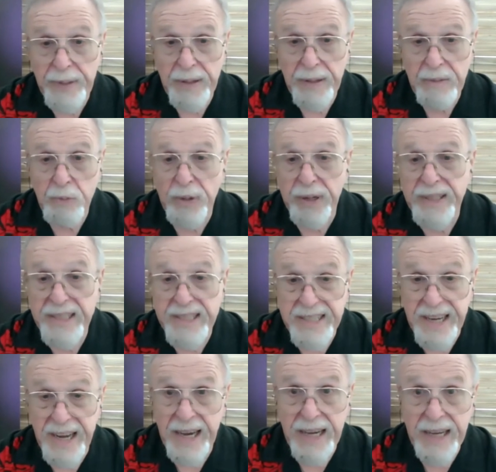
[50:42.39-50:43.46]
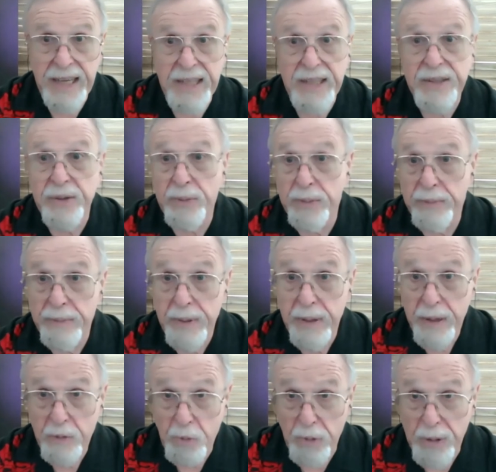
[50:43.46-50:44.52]
uh, redesigned or
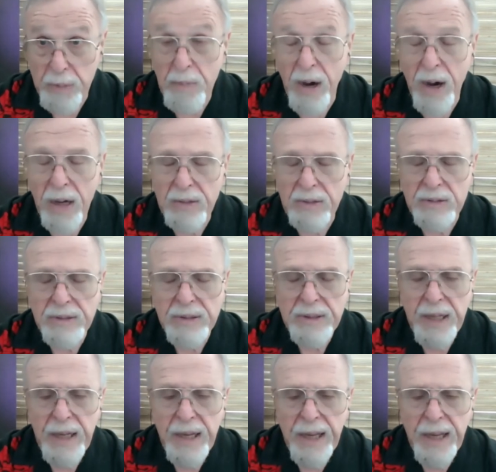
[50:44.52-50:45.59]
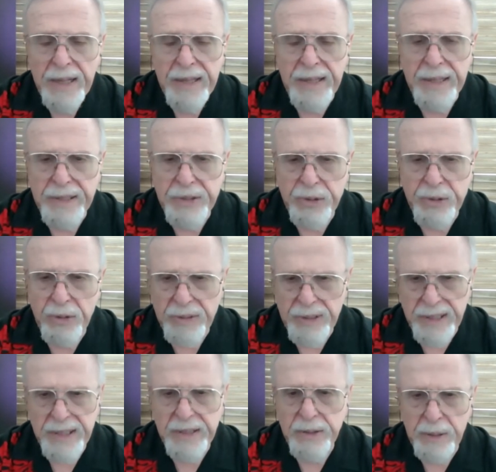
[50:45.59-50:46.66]
remodeled, that you don't
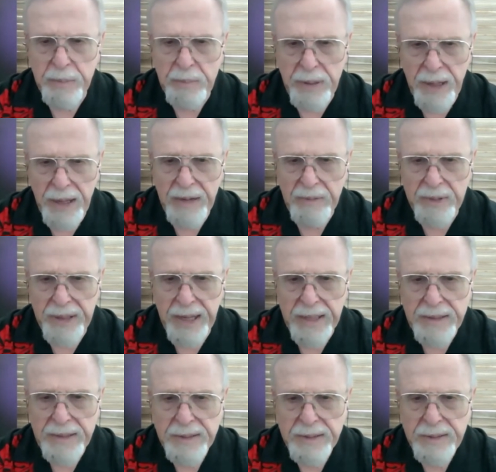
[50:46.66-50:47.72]
need to comply with that.